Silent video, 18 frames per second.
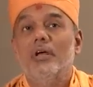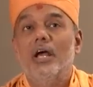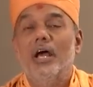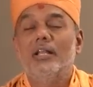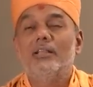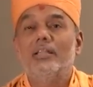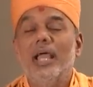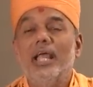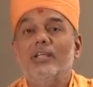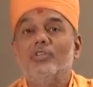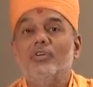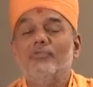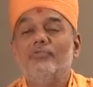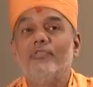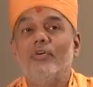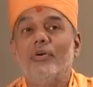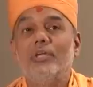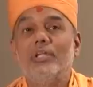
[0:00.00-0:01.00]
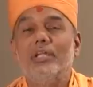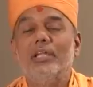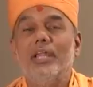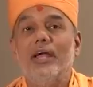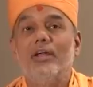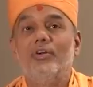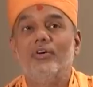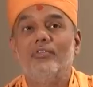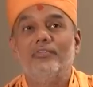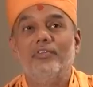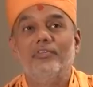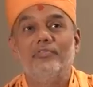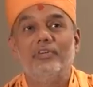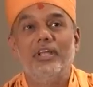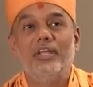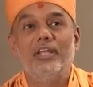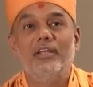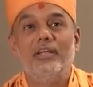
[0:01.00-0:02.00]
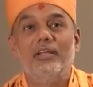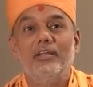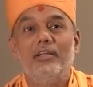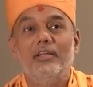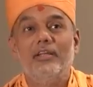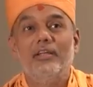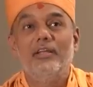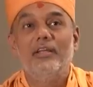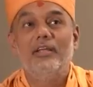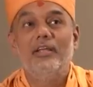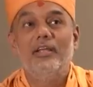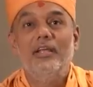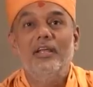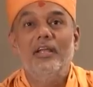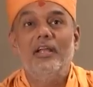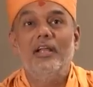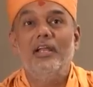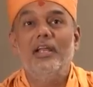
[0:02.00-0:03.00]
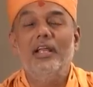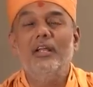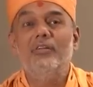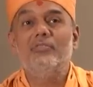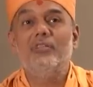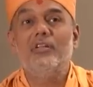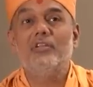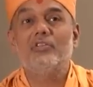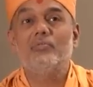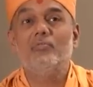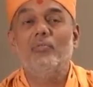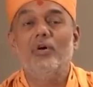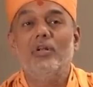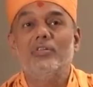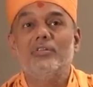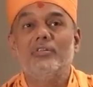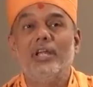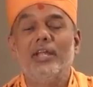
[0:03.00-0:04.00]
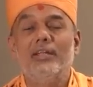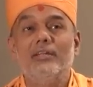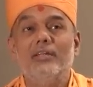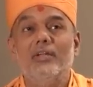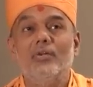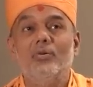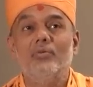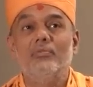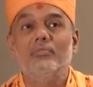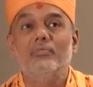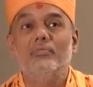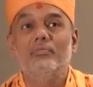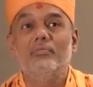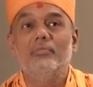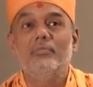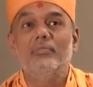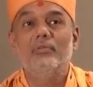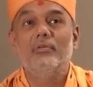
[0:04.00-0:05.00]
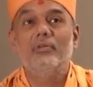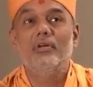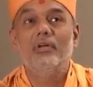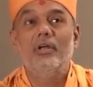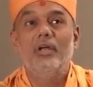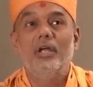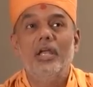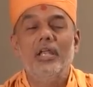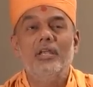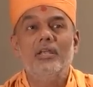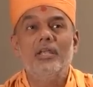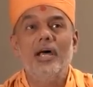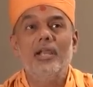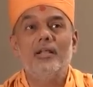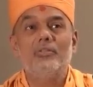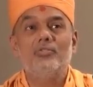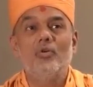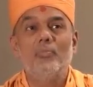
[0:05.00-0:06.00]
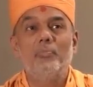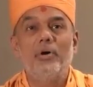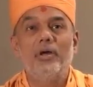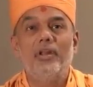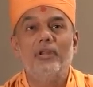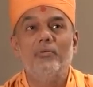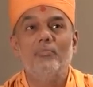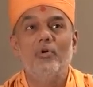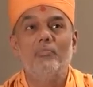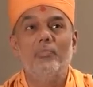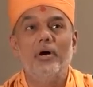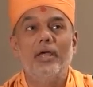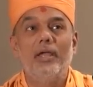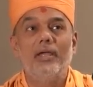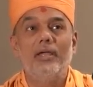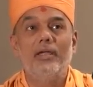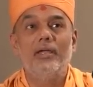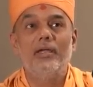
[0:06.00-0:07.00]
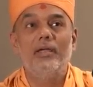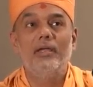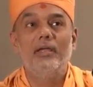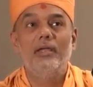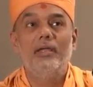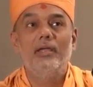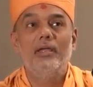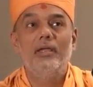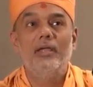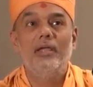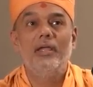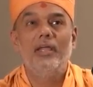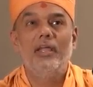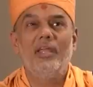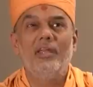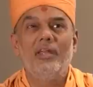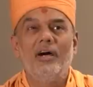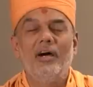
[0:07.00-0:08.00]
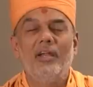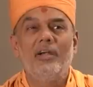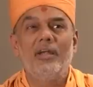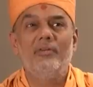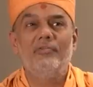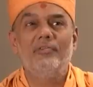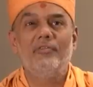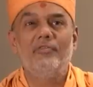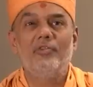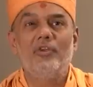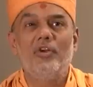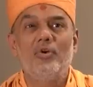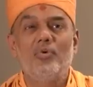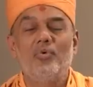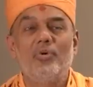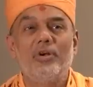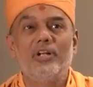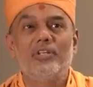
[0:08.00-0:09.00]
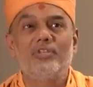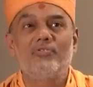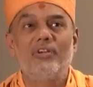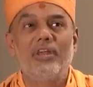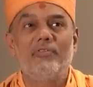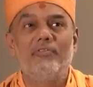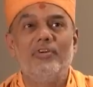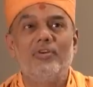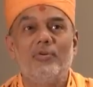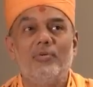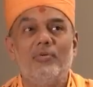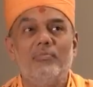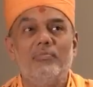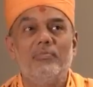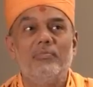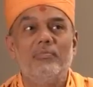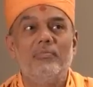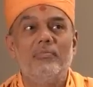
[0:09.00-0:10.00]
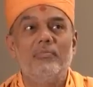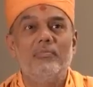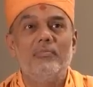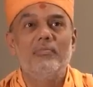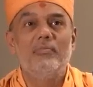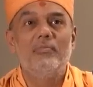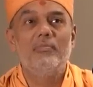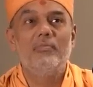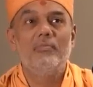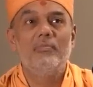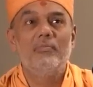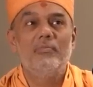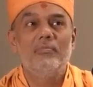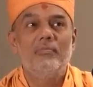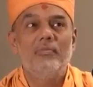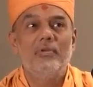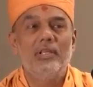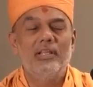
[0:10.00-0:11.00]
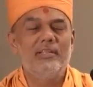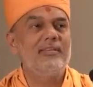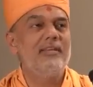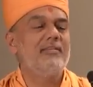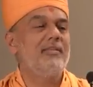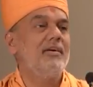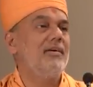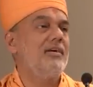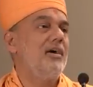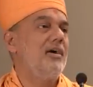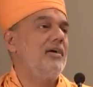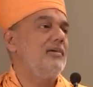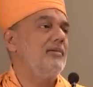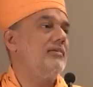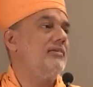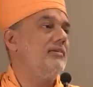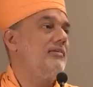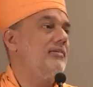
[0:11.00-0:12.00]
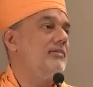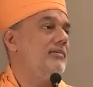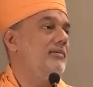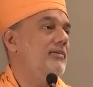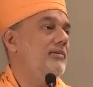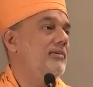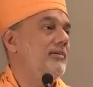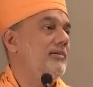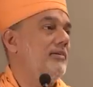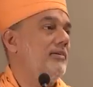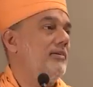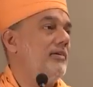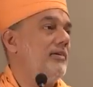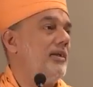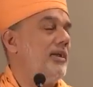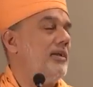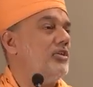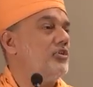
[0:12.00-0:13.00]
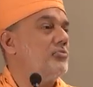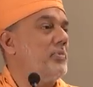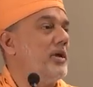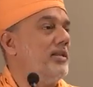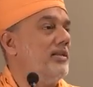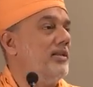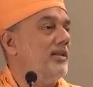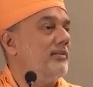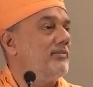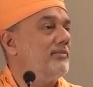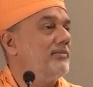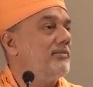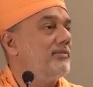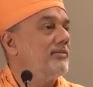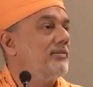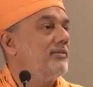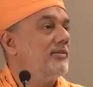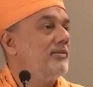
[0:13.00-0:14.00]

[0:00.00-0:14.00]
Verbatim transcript: at the age of 49 or 50, he lives in a small shanty room in Nalasopara in Mumbai in a 150 or 200 square feet room is a drunkard and is penniless.